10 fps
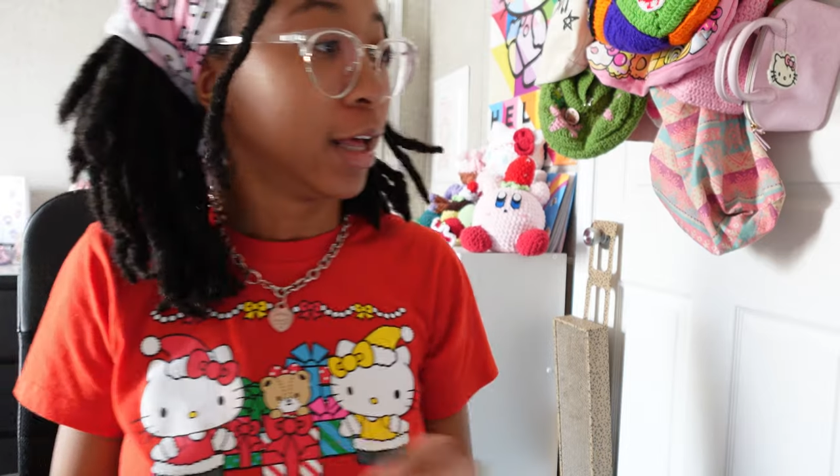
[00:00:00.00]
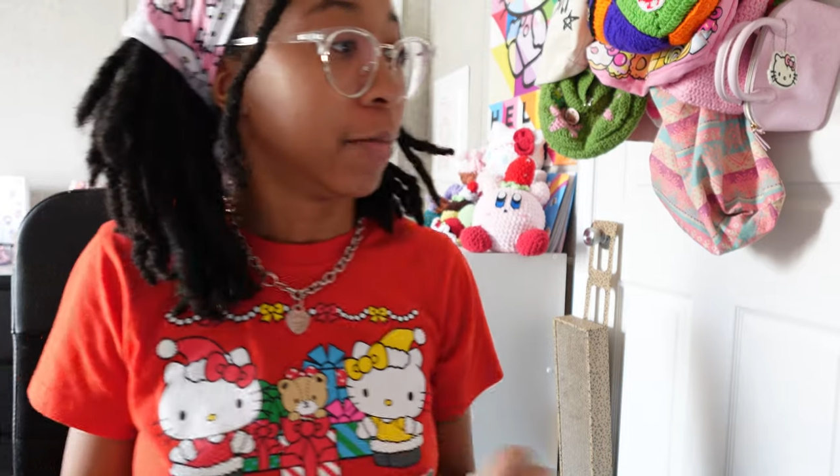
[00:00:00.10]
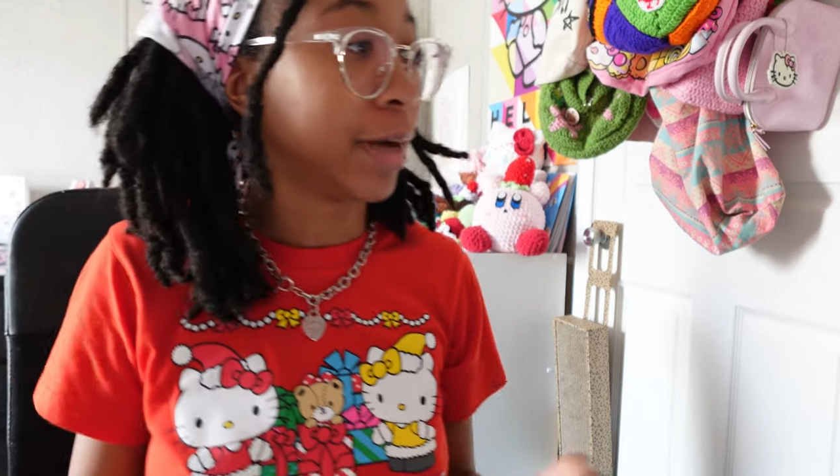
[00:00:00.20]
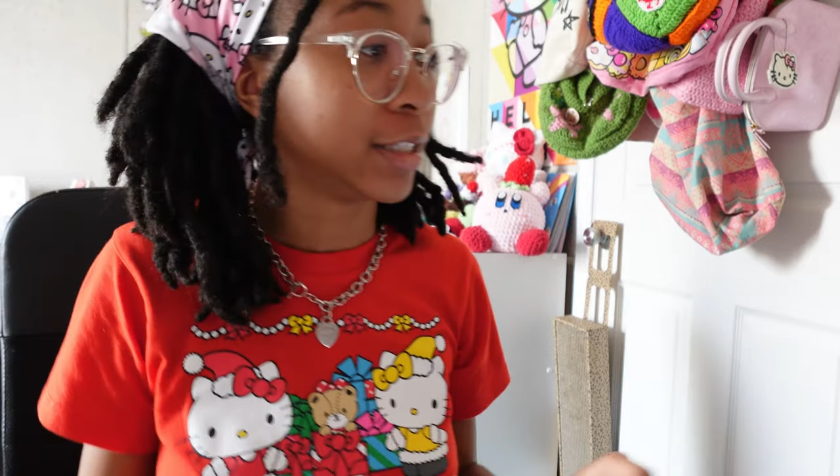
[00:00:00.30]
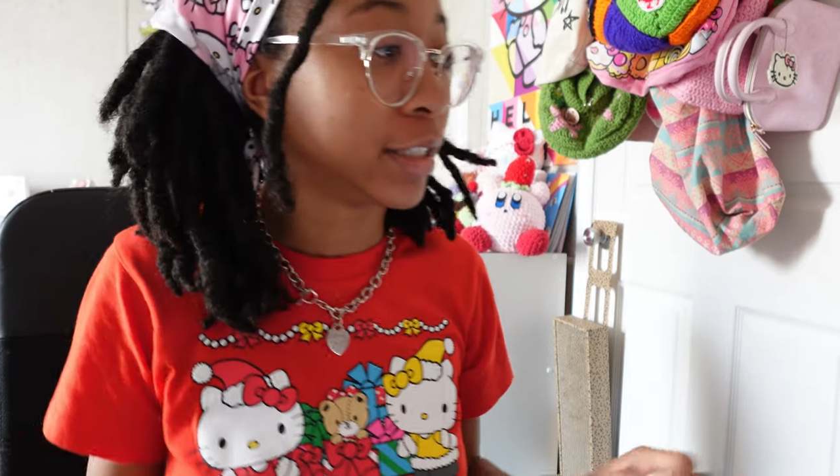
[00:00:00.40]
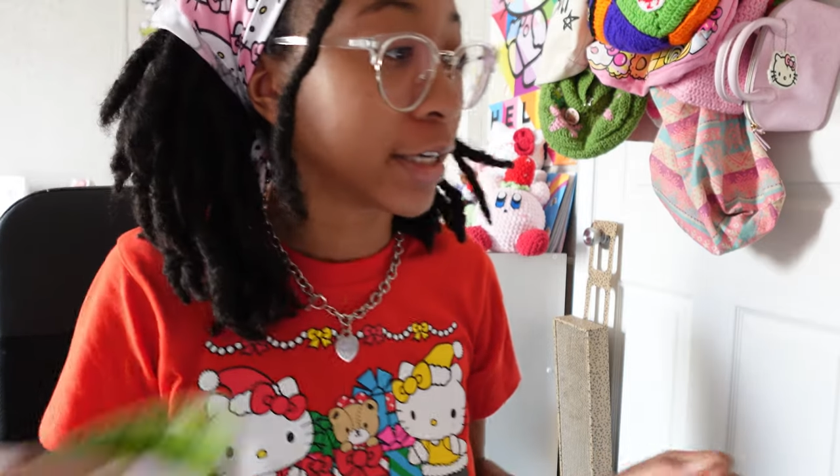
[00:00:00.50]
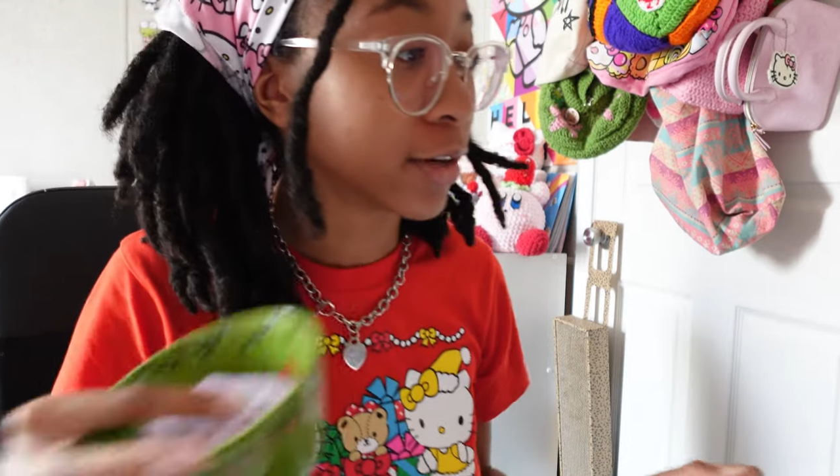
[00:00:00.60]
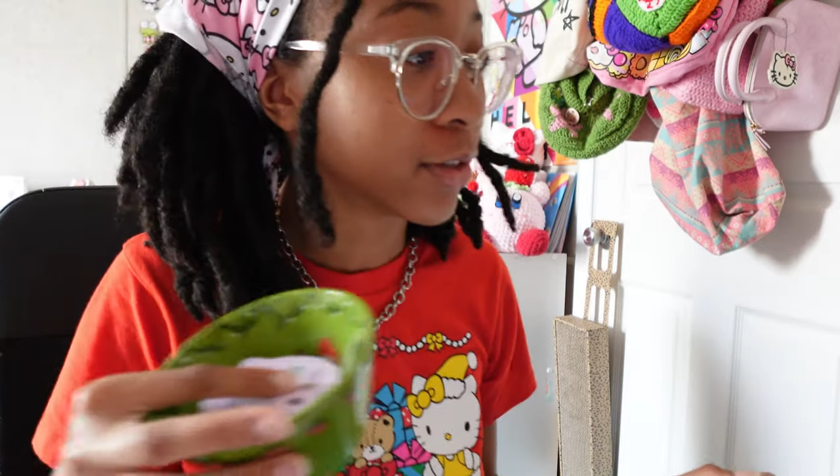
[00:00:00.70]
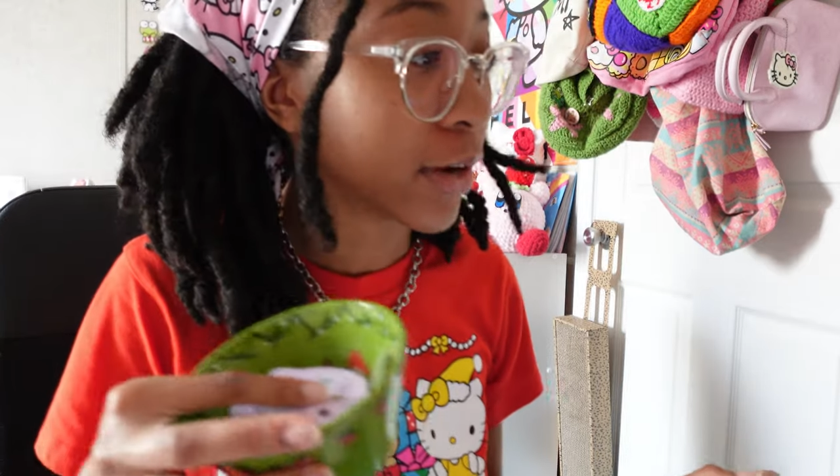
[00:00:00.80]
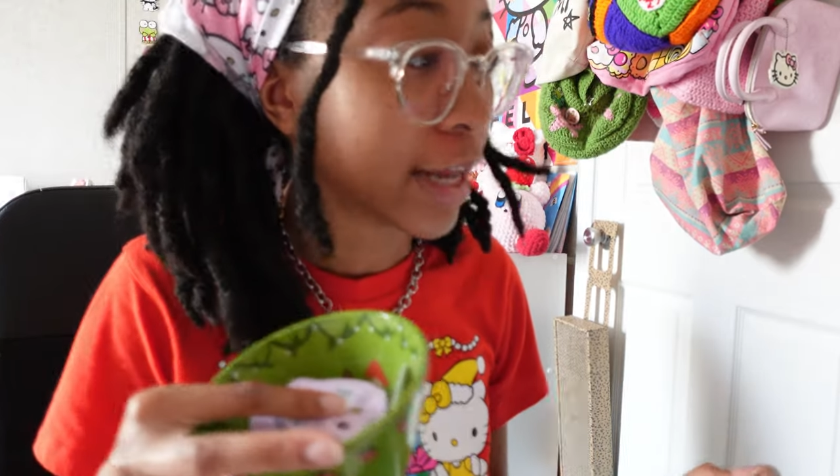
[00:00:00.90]
My
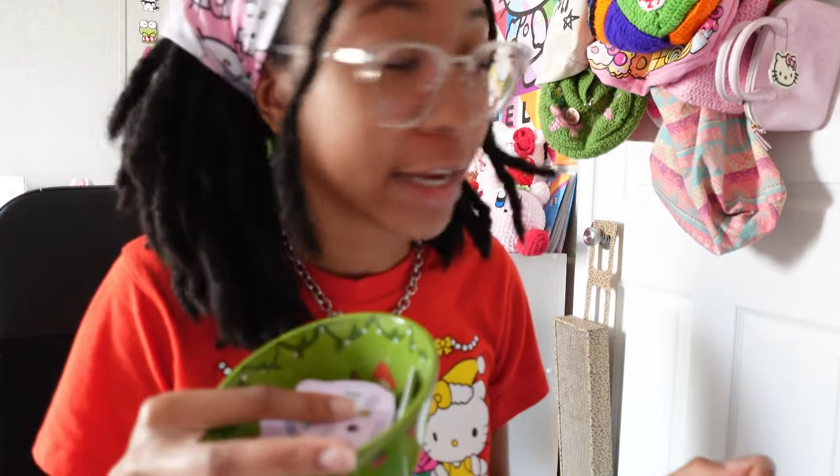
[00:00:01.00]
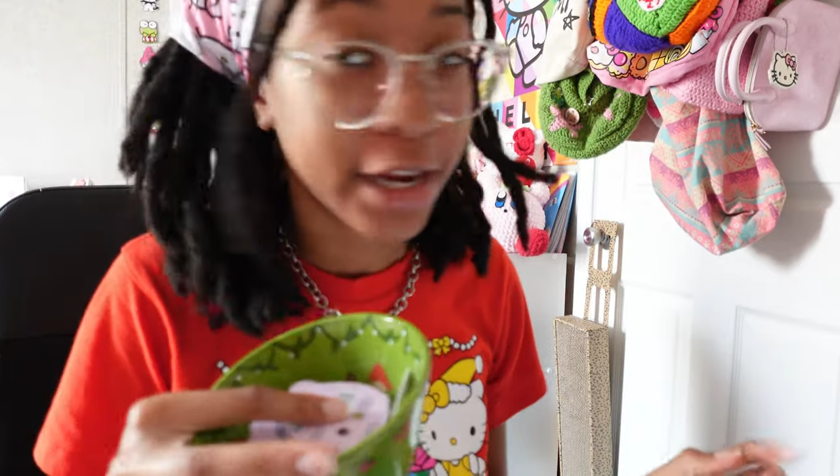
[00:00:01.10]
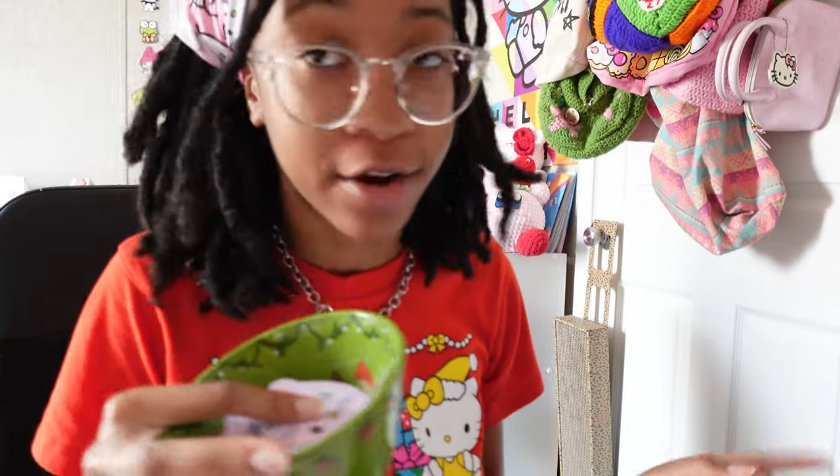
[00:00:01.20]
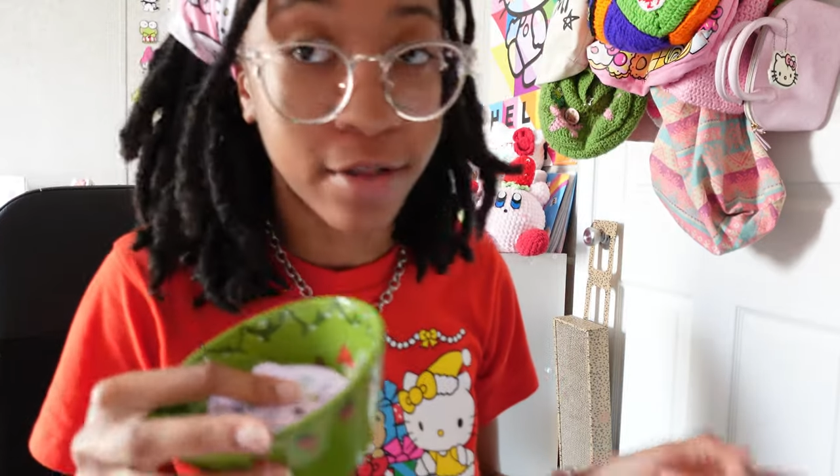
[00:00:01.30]
stickers are not in here.